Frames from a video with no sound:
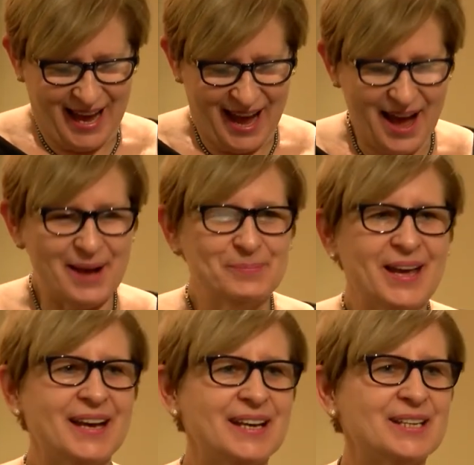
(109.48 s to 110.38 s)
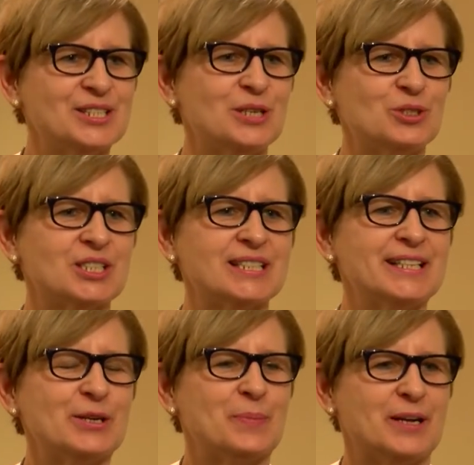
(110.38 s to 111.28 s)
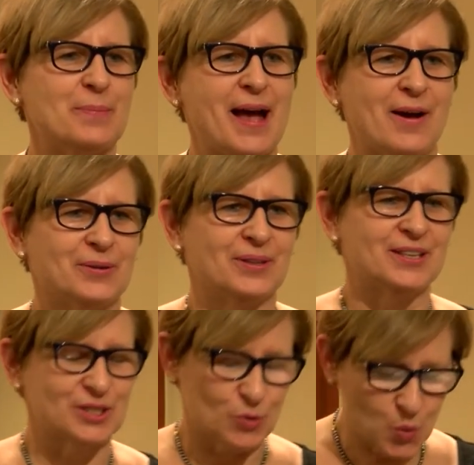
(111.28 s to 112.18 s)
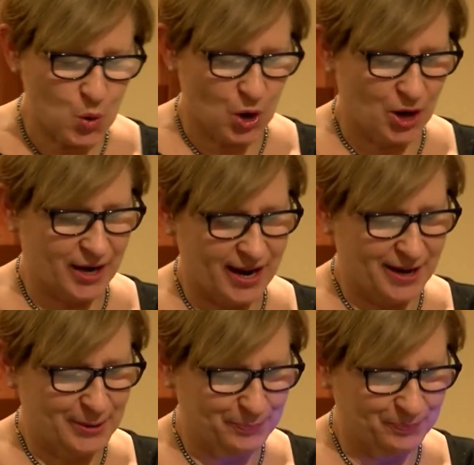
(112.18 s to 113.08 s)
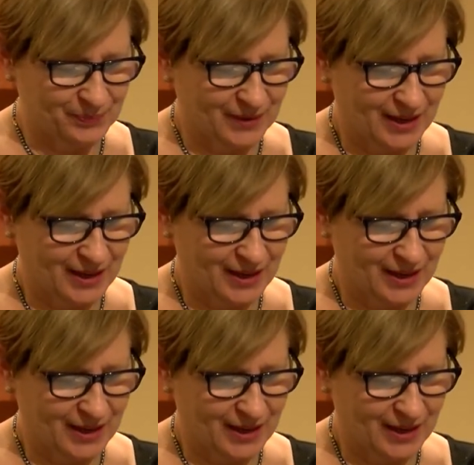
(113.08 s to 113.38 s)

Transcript: Um, so just a little bit about this award. Um,